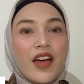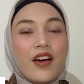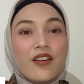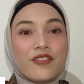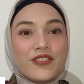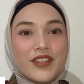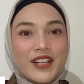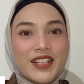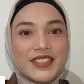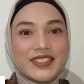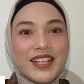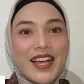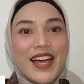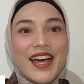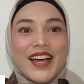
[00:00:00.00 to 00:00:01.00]
First,
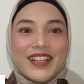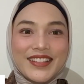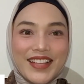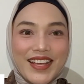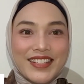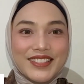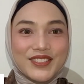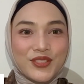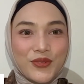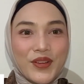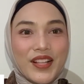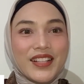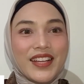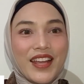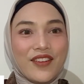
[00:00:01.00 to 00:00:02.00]
a test
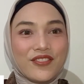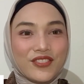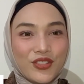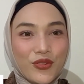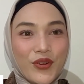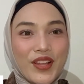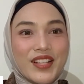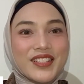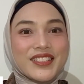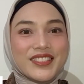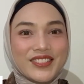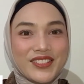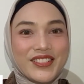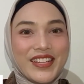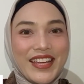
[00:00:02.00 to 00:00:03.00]
will influence
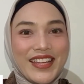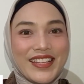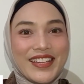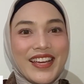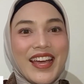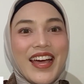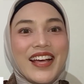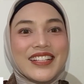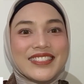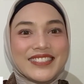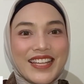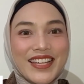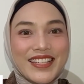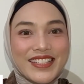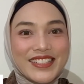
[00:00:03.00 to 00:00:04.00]
learning.
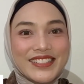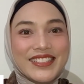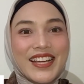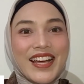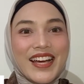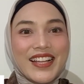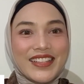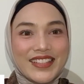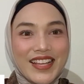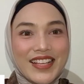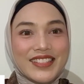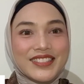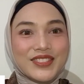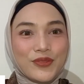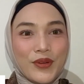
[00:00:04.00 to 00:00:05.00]
Second, a
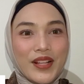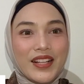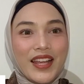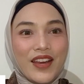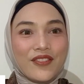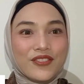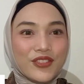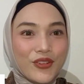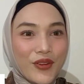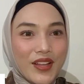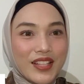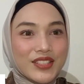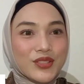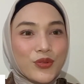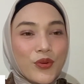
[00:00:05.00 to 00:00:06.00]
test will
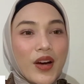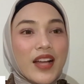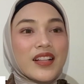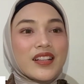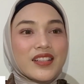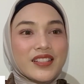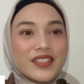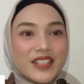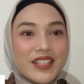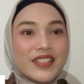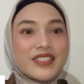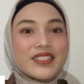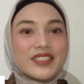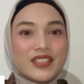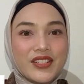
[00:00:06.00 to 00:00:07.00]
influence what
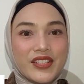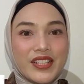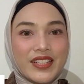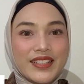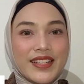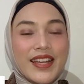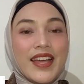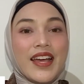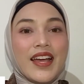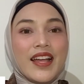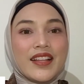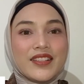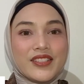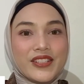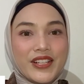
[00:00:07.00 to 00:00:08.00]
learners learn.
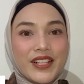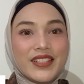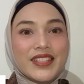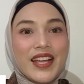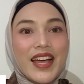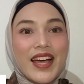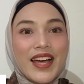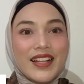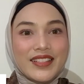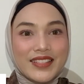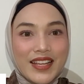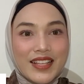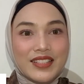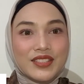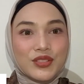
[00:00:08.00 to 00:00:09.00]
Third, a
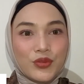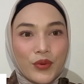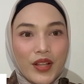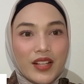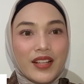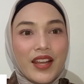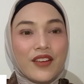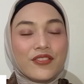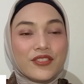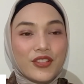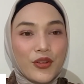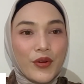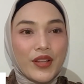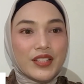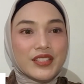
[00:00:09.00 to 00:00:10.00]
test will
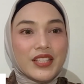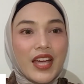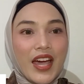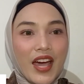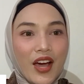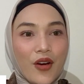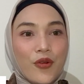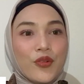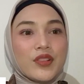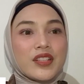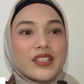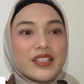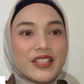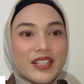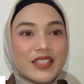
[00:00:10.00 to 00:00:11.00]
influence how
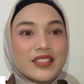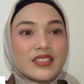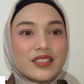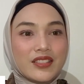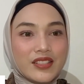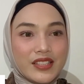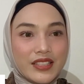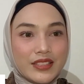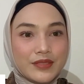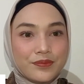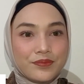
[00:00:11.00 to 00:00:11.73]
learners learn.